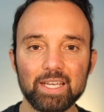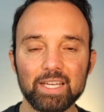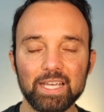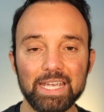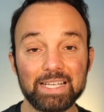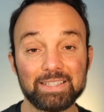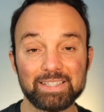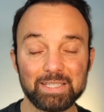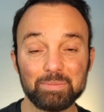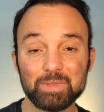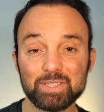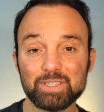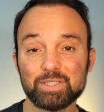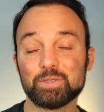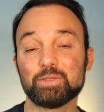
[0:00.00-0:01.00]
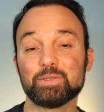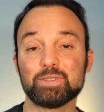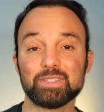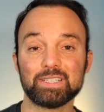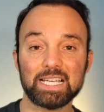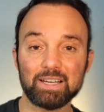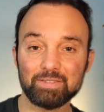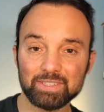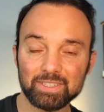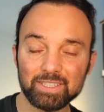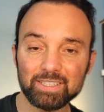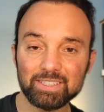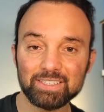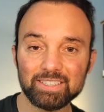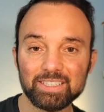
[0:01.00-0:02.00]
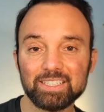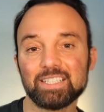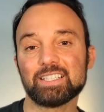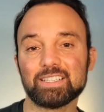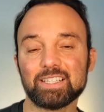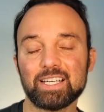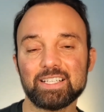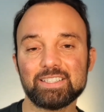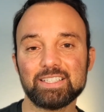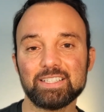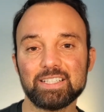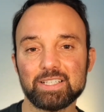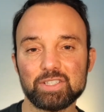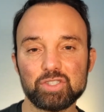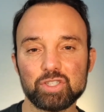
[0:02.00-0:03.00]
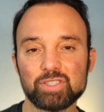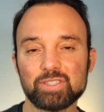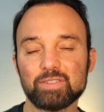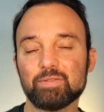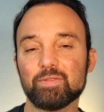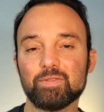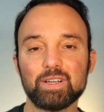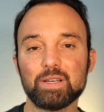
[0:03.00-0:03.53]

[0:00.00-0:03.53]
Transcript: And similar to lavender, glycine is just very